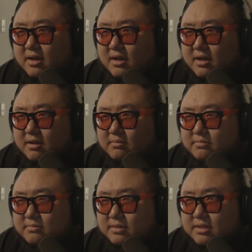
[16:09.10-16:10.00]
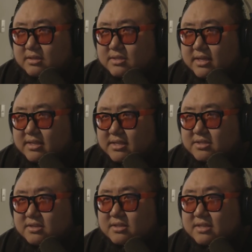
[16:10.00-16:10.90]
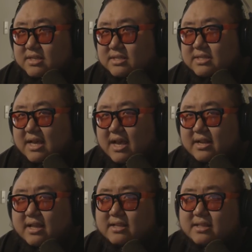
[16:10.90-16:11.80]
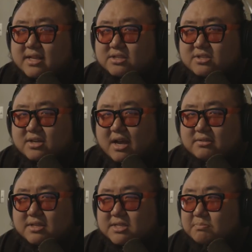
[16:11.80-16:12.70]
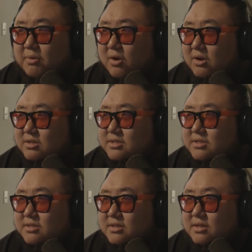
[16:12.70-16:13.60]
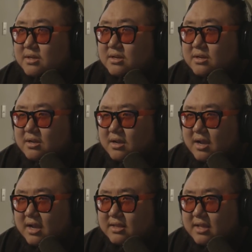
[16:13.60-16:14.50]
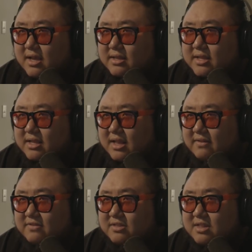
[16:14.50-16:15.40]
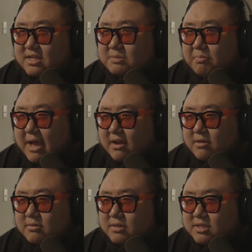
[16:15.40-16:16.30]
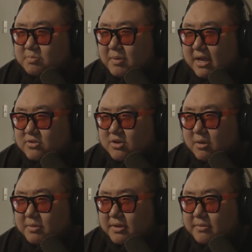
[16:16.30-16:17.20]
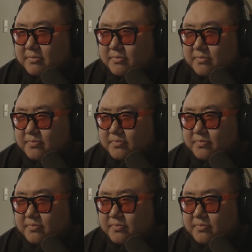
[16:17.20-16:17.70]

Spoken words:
It looks like they took this set and then they took out these bars, and then they left this backdrop in.